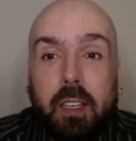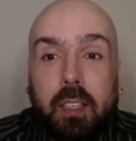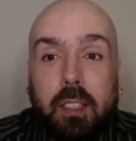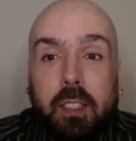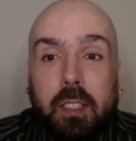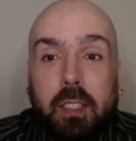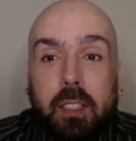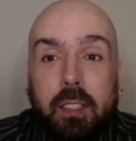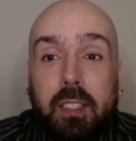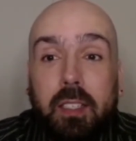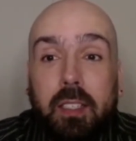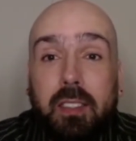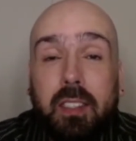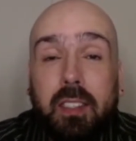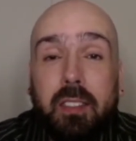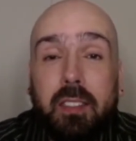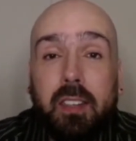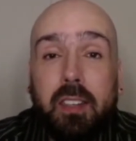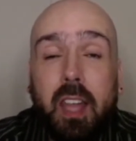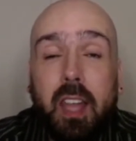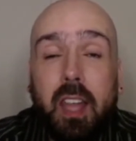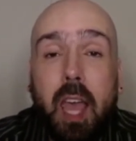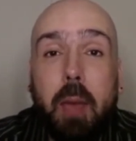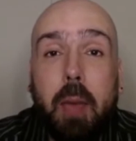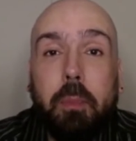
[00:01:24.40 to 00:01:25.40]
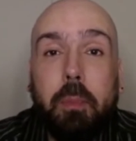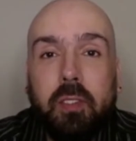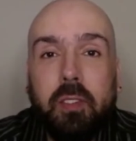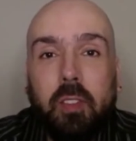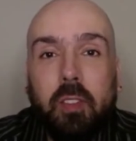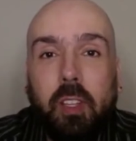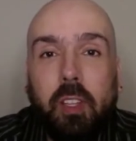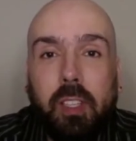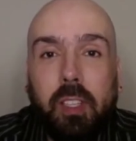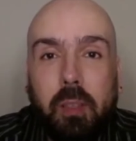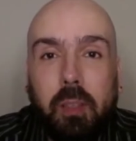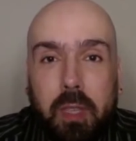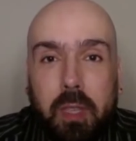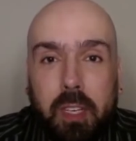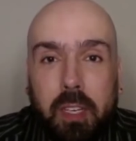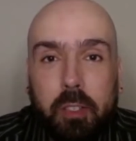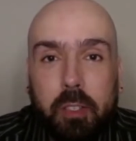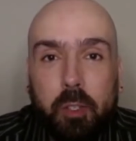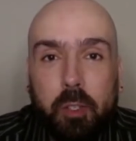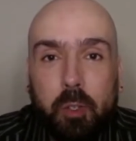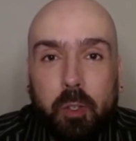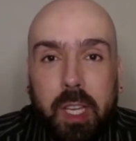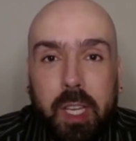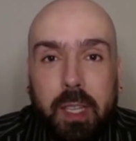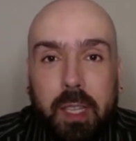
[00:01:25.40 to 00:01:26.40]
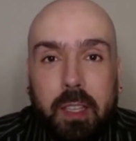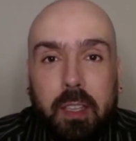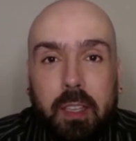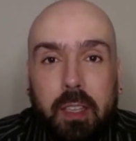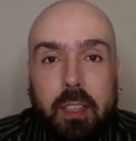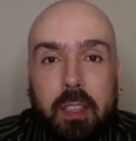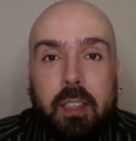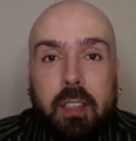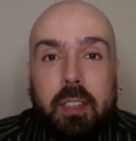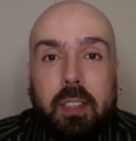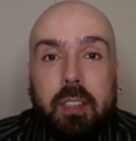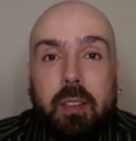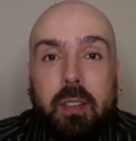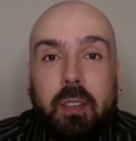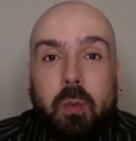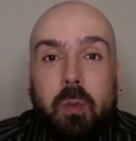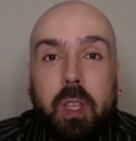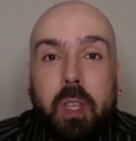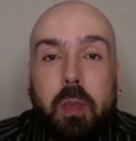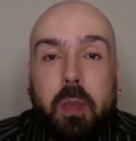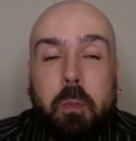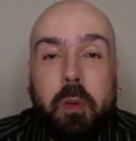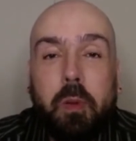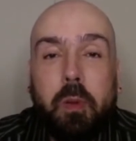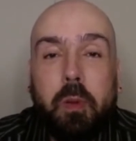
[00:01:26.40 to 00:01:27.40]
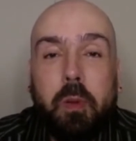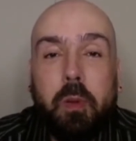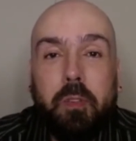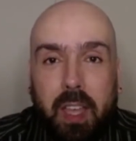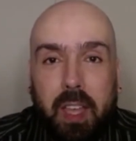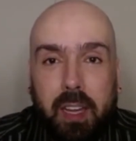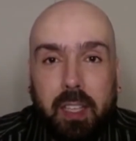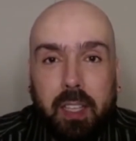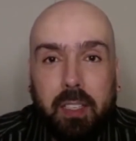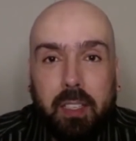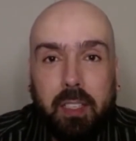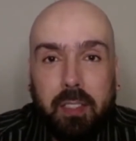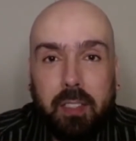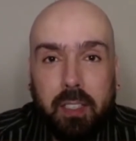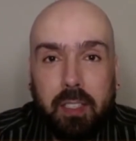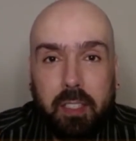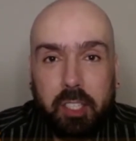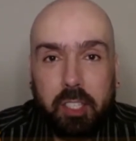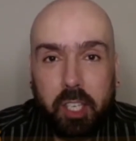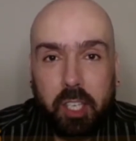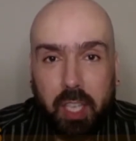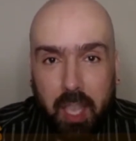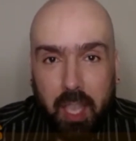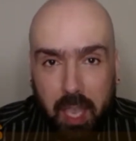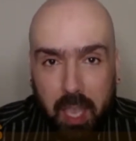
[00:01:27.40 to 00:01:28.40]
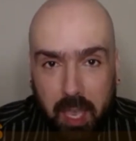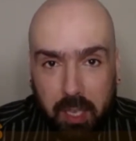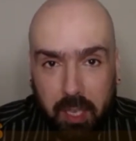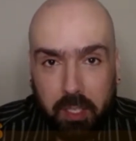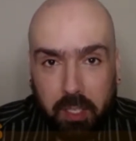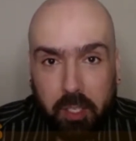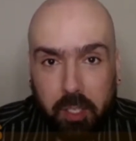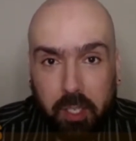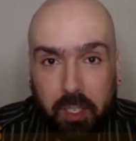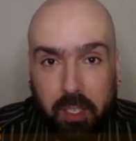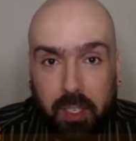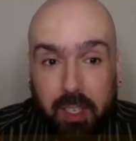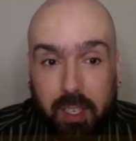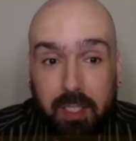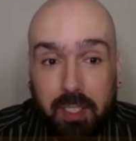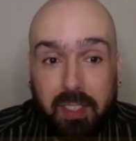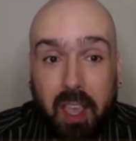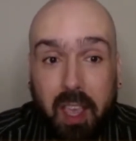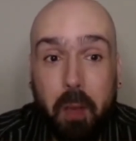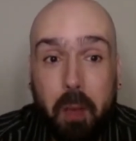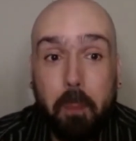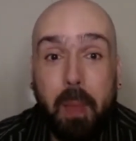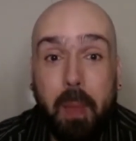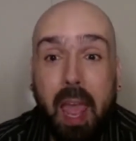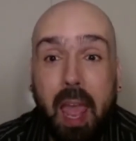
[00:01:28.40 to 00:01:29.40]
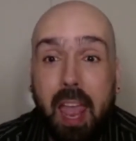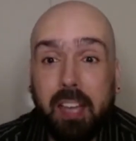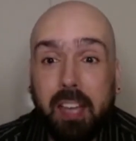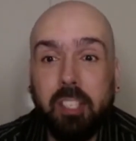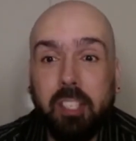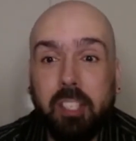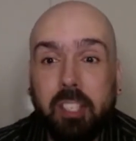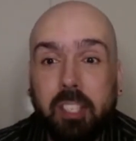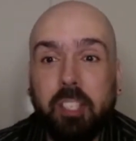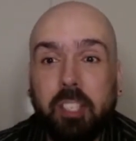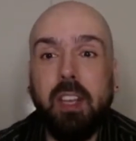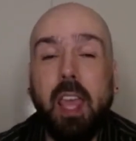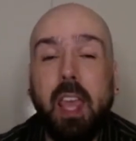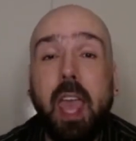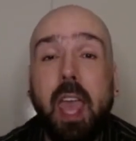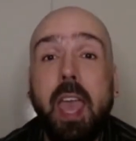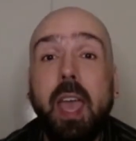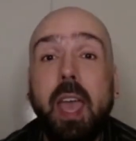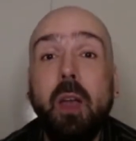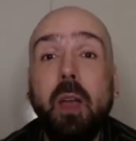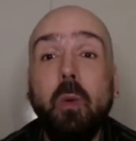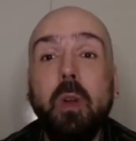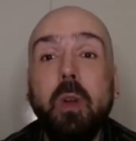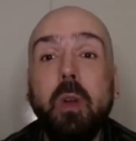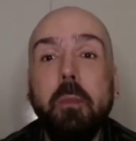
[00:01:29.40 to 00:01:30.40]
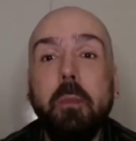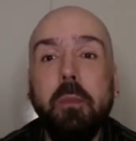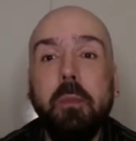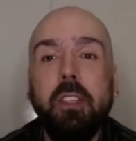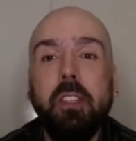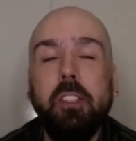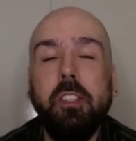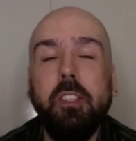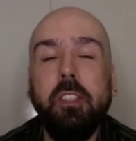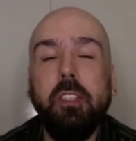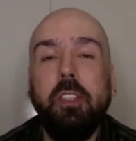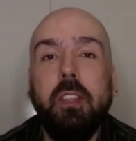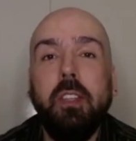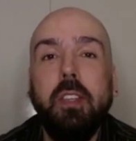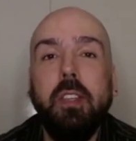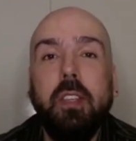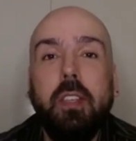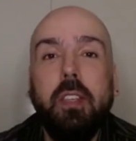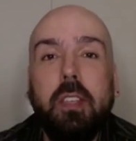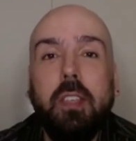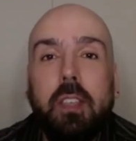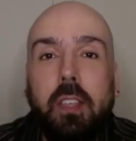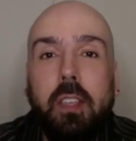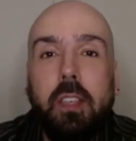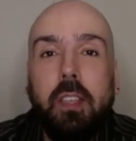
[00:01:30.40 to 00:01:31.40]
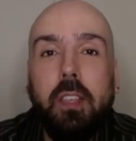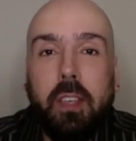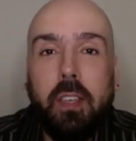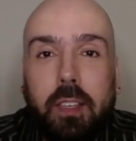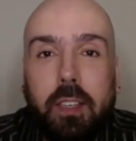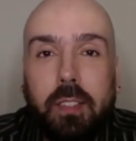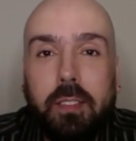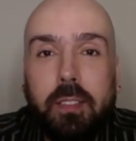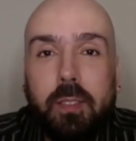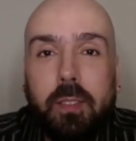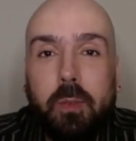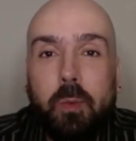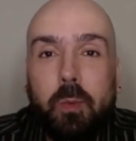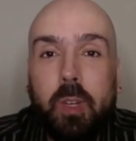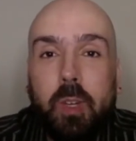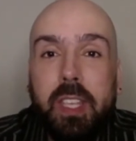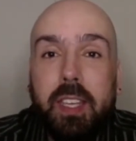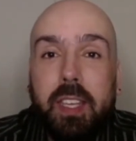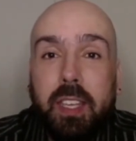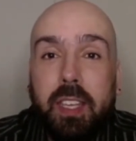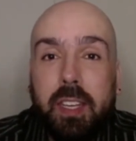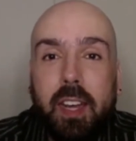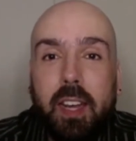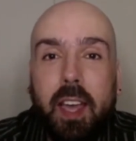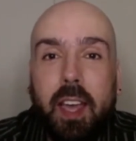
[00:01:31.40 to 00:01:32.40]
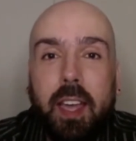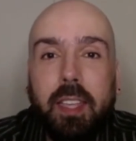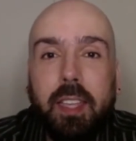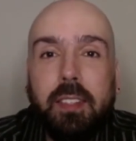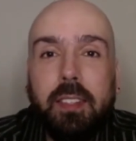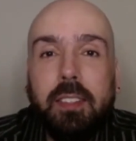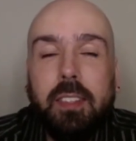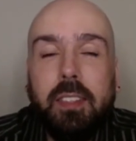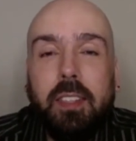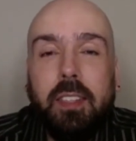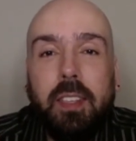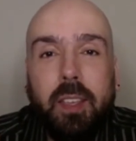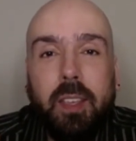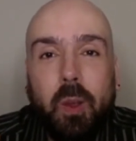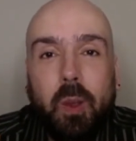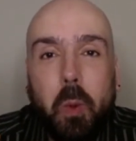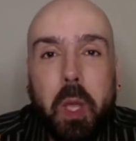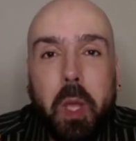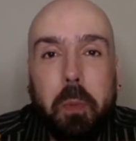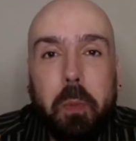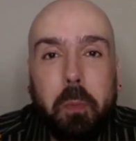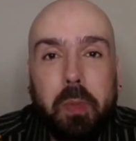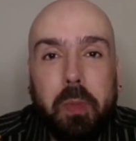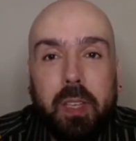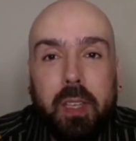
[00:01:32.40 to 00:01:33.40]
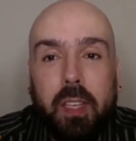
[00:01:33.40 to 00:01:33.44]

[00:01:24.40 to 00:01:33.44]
this is an apostolic ministry with a prophetic teaching edge. It is our passion, our mission, to reignite, equip,